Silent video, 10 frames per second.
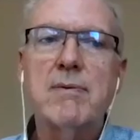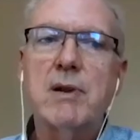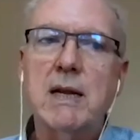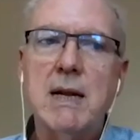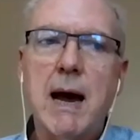if
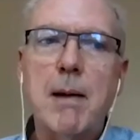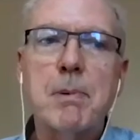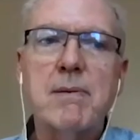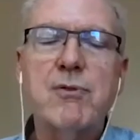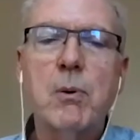it had not
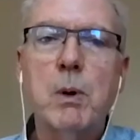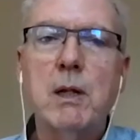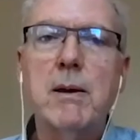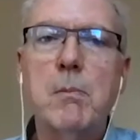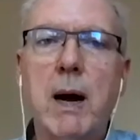been from
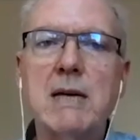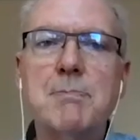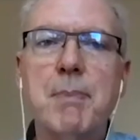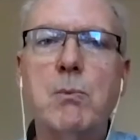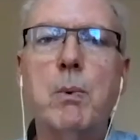William
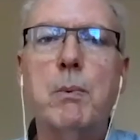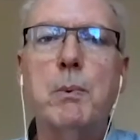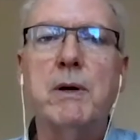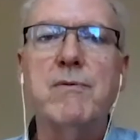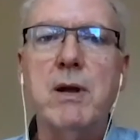Wiseman, we
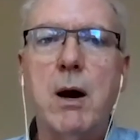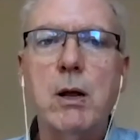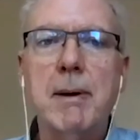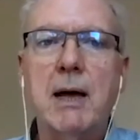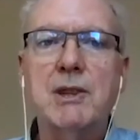would have known
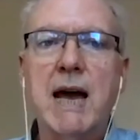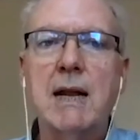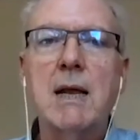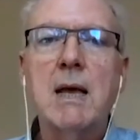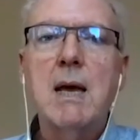about
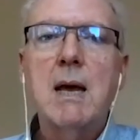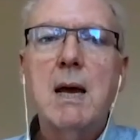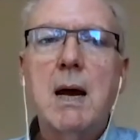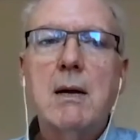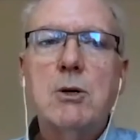that.
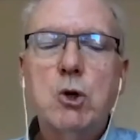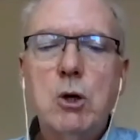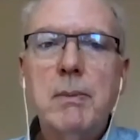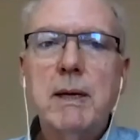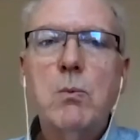
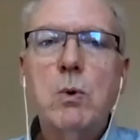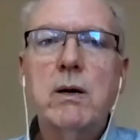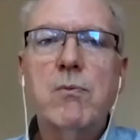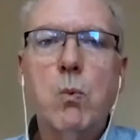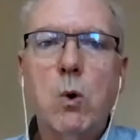Truman would
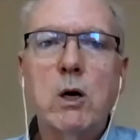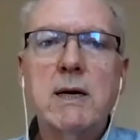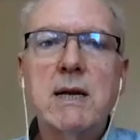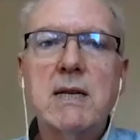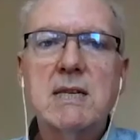have
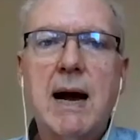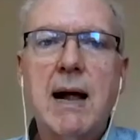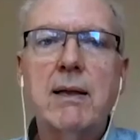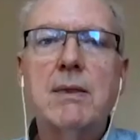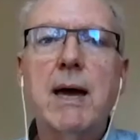warned
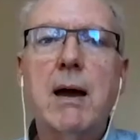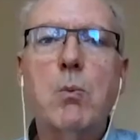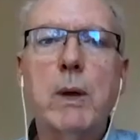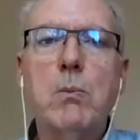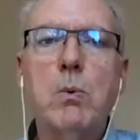Stalin that
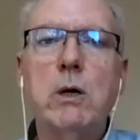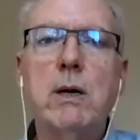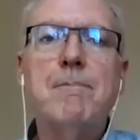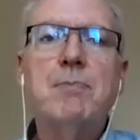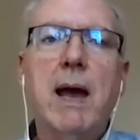we
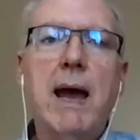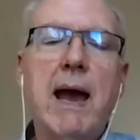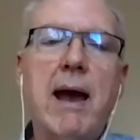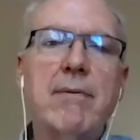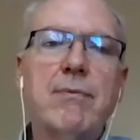would
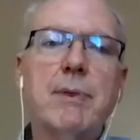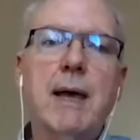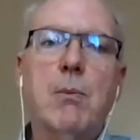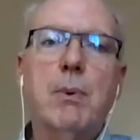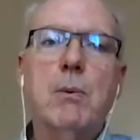
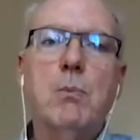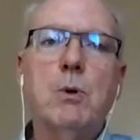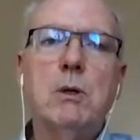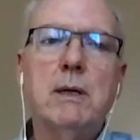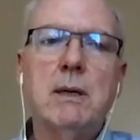
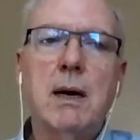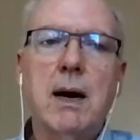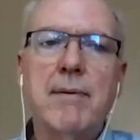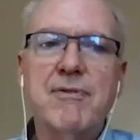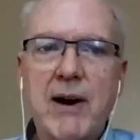
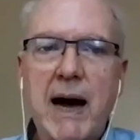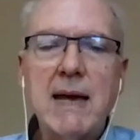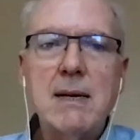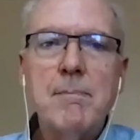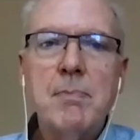
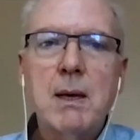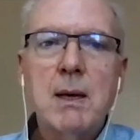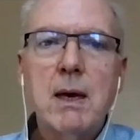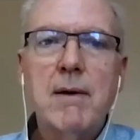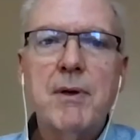fight
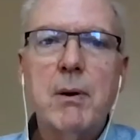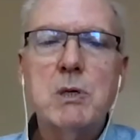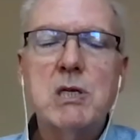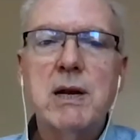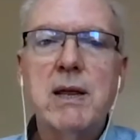if there
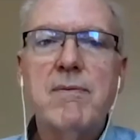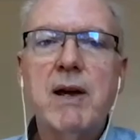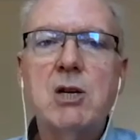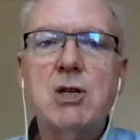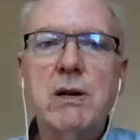was an
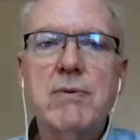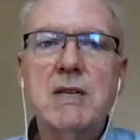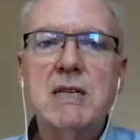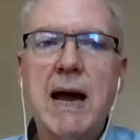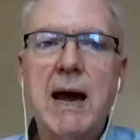invasion of
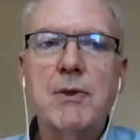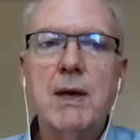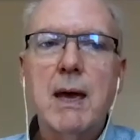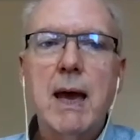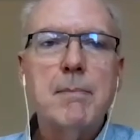the South.
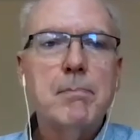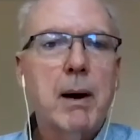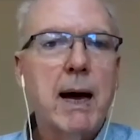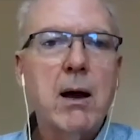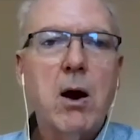And
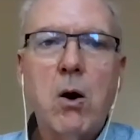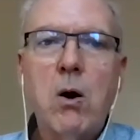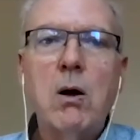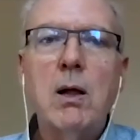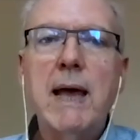by
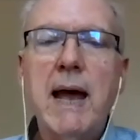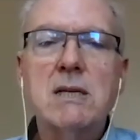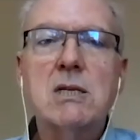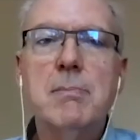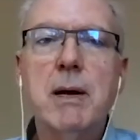all
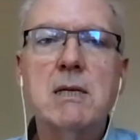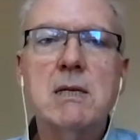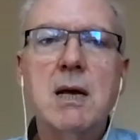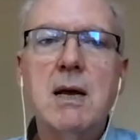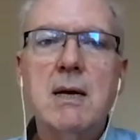
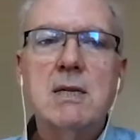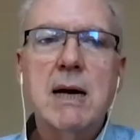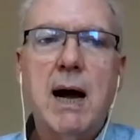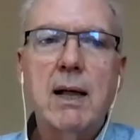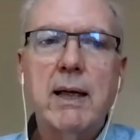estimates,
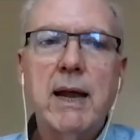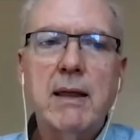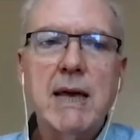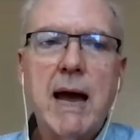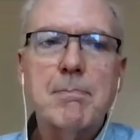Stalin
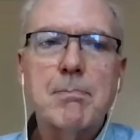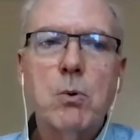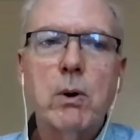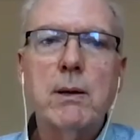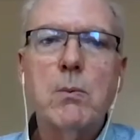at that
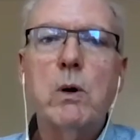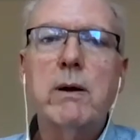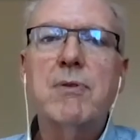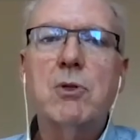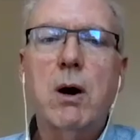point
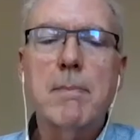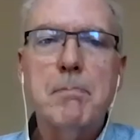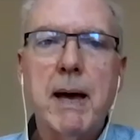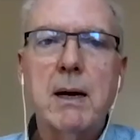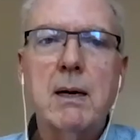would have
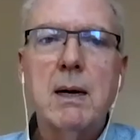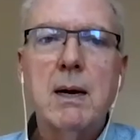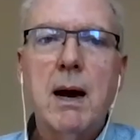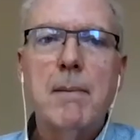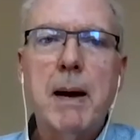thought better
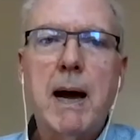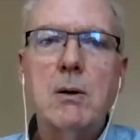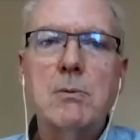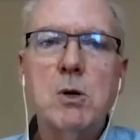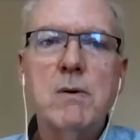
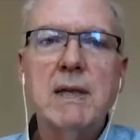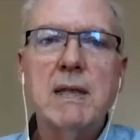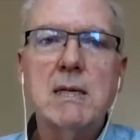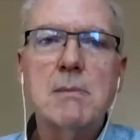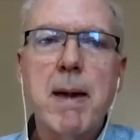about
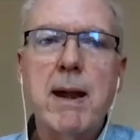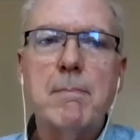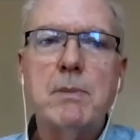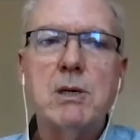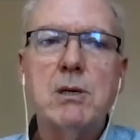moving this men
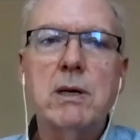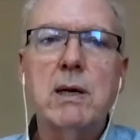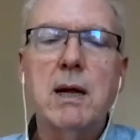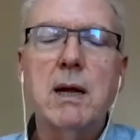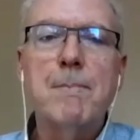and
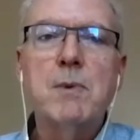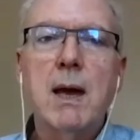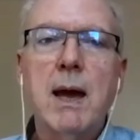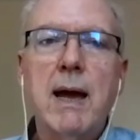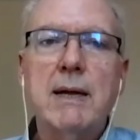materiel
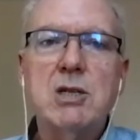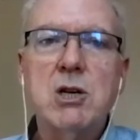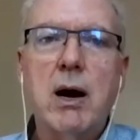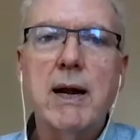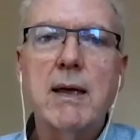and
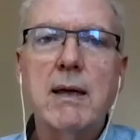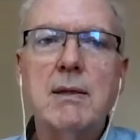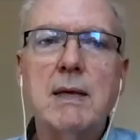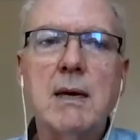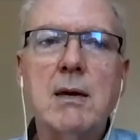
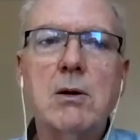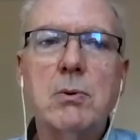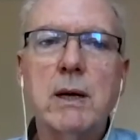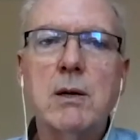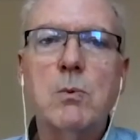starting the
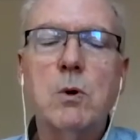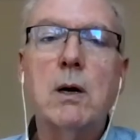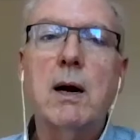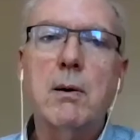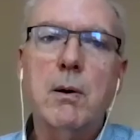Korean
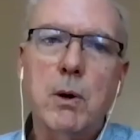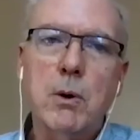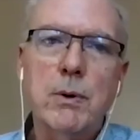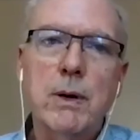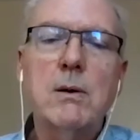War, a
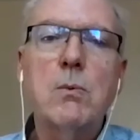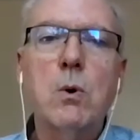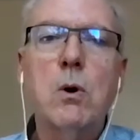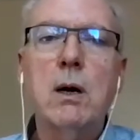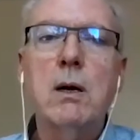Korean
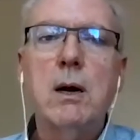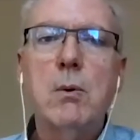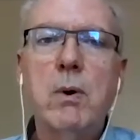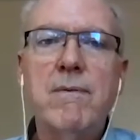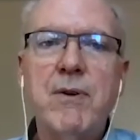War
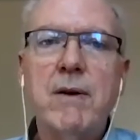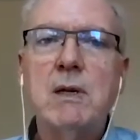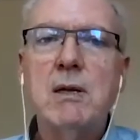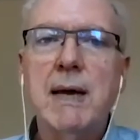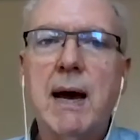where
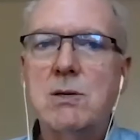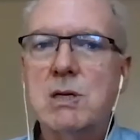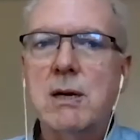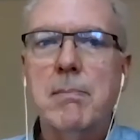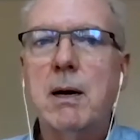
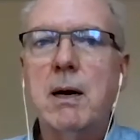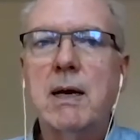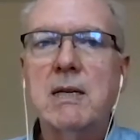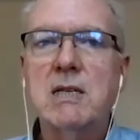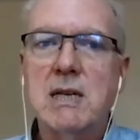50,000
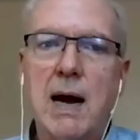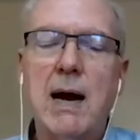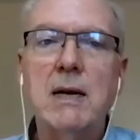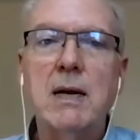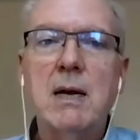Americans
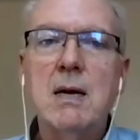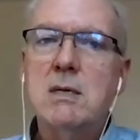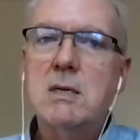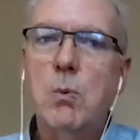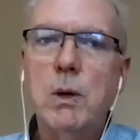died.
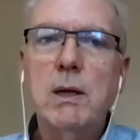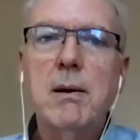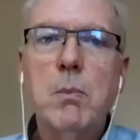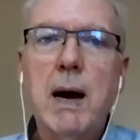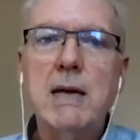So
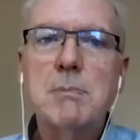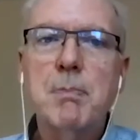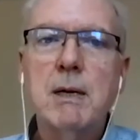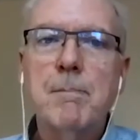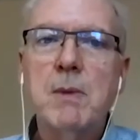William
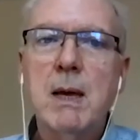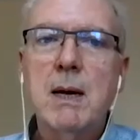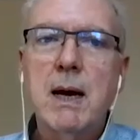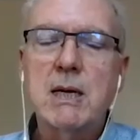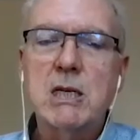Wiseman,
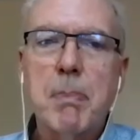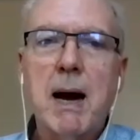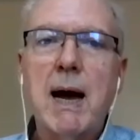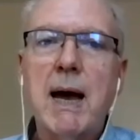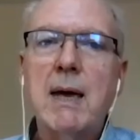a
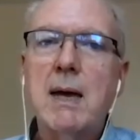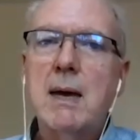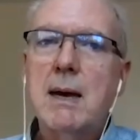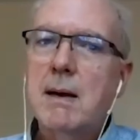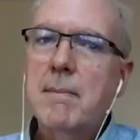spy,
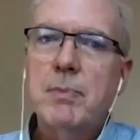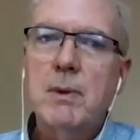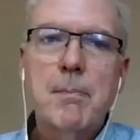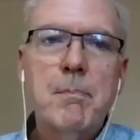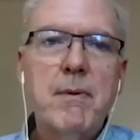
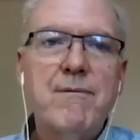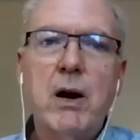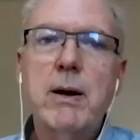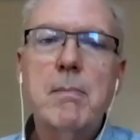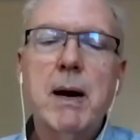
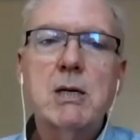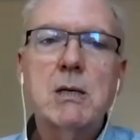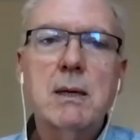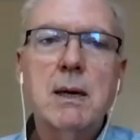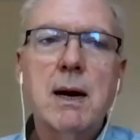very
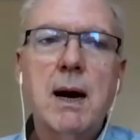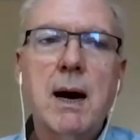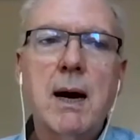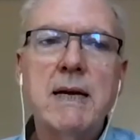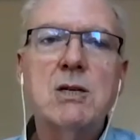much
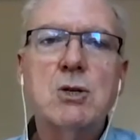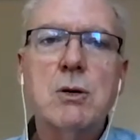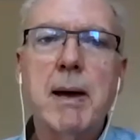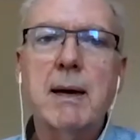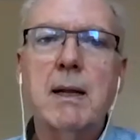
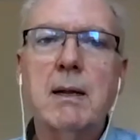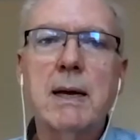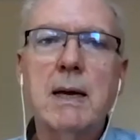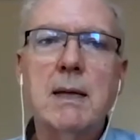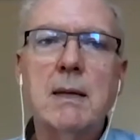instrumental
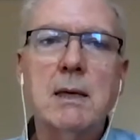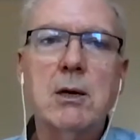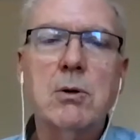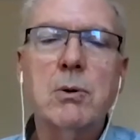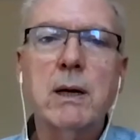in the
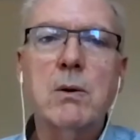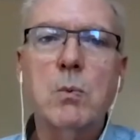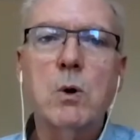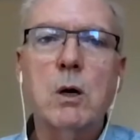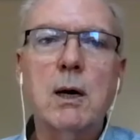Korean
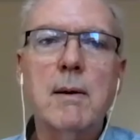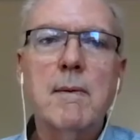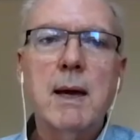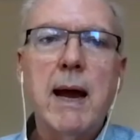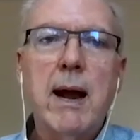War.
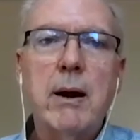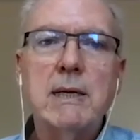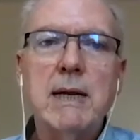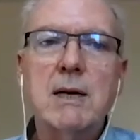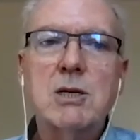Harry
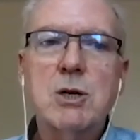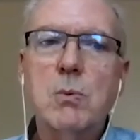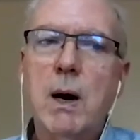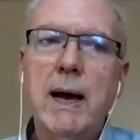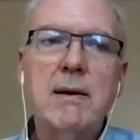Dexter
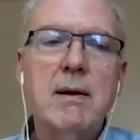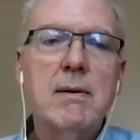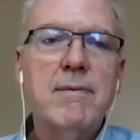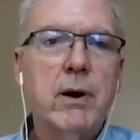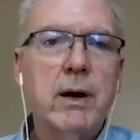White,
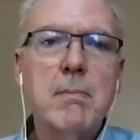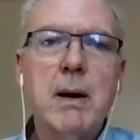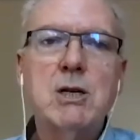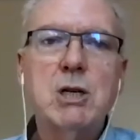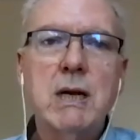very
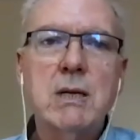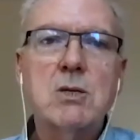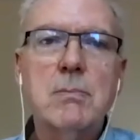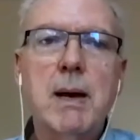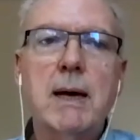much
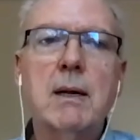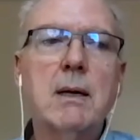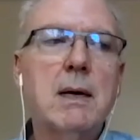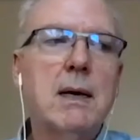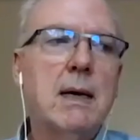
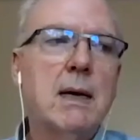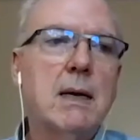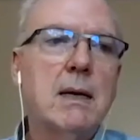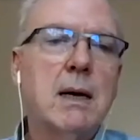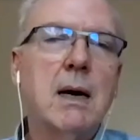instrumental
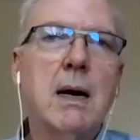in